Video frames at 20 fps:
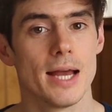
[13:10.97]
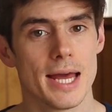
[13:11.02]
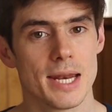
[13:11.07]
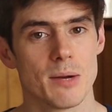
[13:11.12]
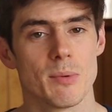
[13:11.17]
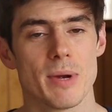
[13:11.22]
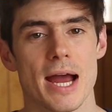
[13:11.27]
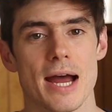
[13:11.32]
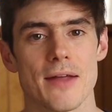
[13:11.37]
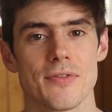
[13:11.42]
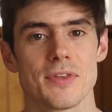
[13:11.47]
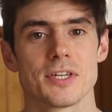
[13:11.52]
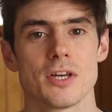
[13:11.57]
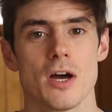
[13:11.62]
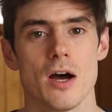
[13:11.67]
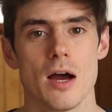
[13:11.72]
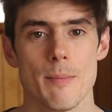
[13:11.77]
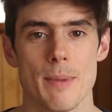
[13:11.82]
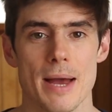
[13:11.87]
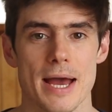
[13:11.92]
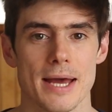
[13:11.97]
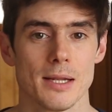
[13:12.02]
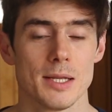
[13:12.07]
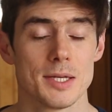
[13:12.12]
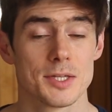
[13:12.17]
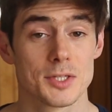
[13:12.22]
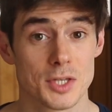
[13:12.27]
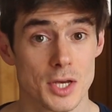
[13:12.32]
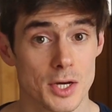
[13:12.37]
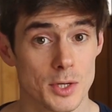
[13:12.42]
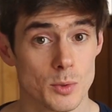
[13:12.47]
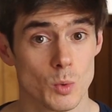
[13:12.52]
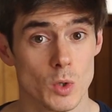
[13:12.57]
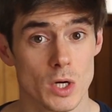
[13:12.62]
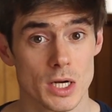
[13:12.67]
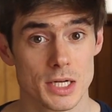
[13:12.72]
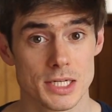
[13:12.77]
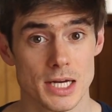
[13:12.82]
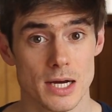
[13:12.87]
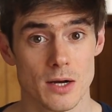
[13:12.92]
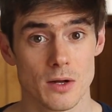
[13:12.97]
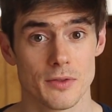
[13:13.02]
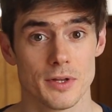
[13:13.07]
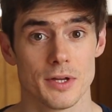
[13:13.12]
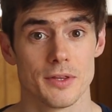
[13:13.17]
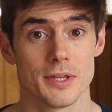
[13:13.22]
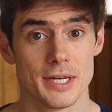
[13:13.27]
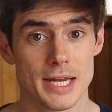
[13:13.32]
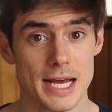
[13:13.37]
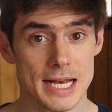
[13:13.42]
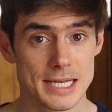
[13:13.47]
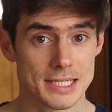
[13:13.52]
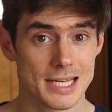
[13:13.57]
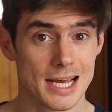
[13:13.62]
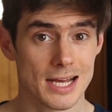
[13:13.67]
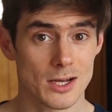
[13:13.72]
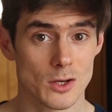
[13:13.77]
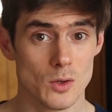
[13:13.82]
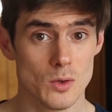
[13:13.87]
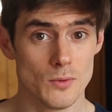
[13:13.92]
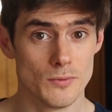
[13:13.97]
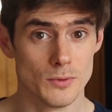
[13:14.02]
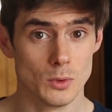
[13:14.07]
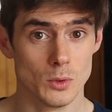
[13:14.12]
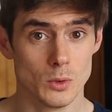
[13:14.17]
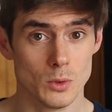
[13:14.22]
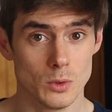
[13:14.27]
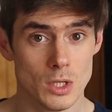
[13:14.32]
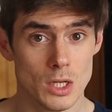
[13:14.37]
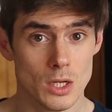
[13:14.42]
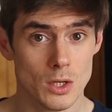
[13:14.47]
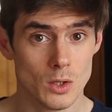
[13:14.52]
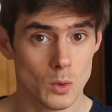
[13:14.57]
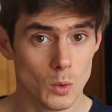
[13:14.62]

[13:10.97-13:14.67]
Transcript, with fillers: Anyway, at the time, analysts had worked out that the Nasdaq overall,